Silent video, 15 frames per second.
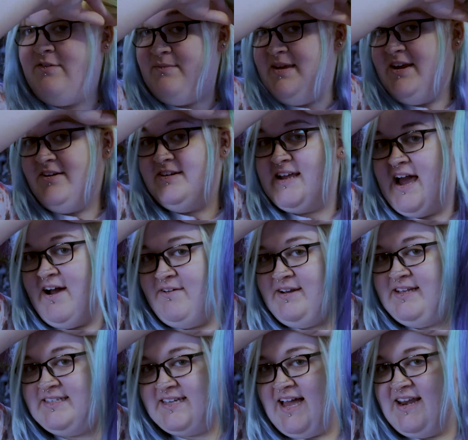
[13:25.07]
From here down,
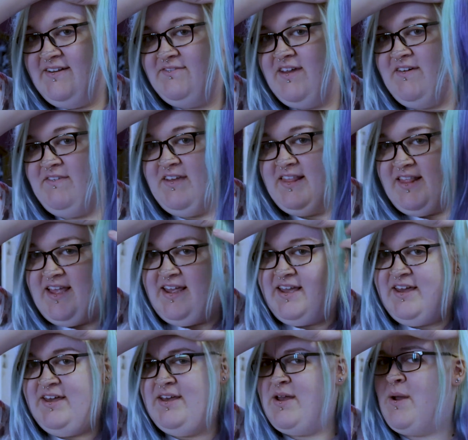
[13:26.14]
it's kind of giving like